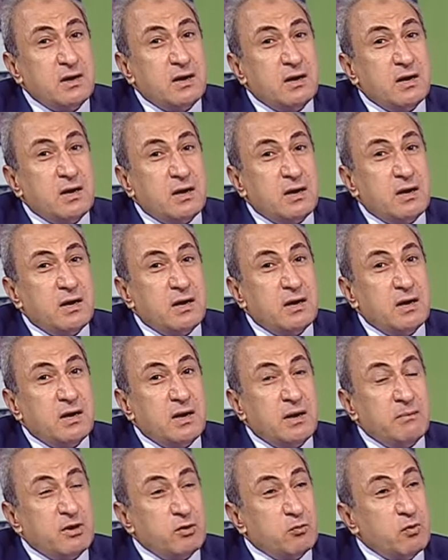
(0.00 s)

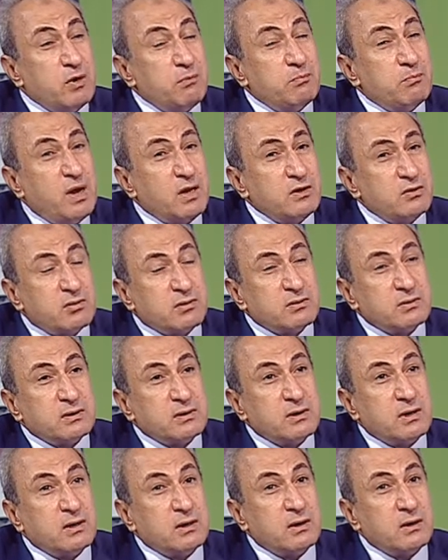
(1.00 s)
Emmanuel
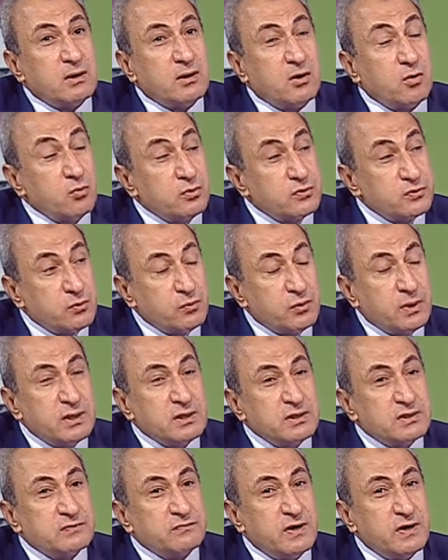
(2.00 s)
Macron also
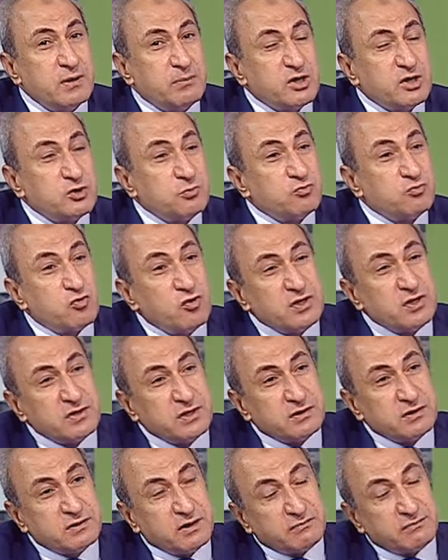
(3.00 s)
is very much
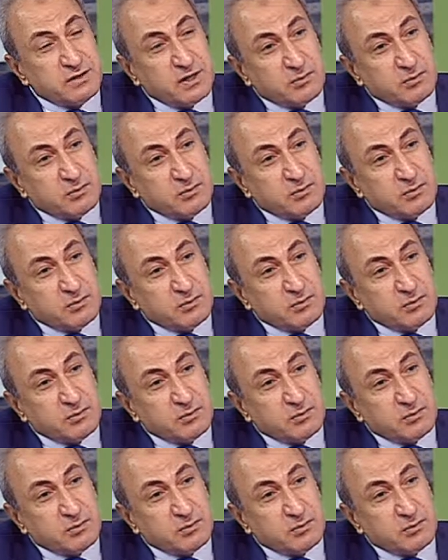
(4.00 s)
praising the very